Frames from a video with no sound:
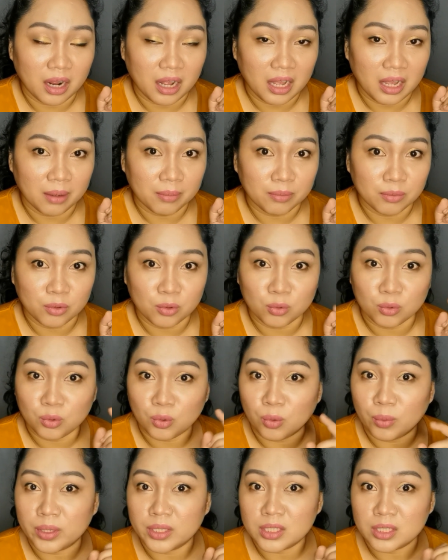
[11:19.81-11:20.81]
to
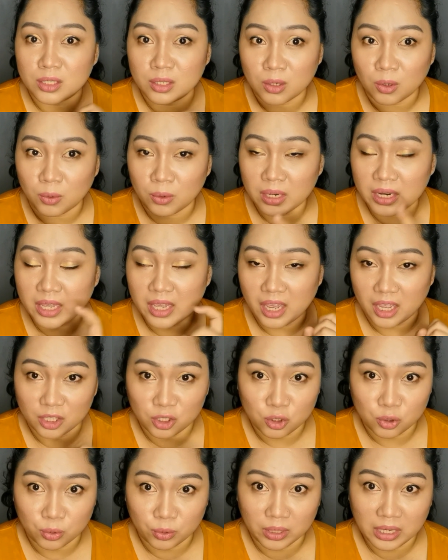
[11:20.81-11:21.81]
do it slowly and
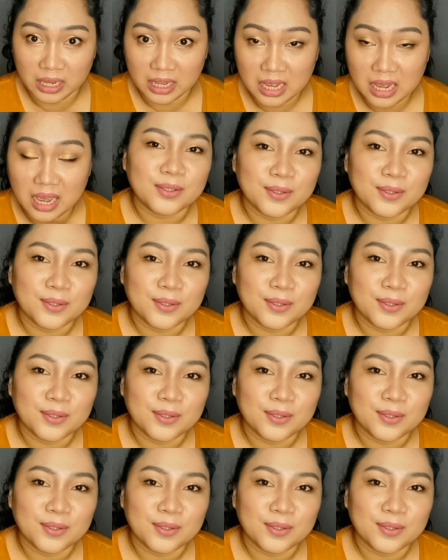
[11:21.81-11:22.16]
surely.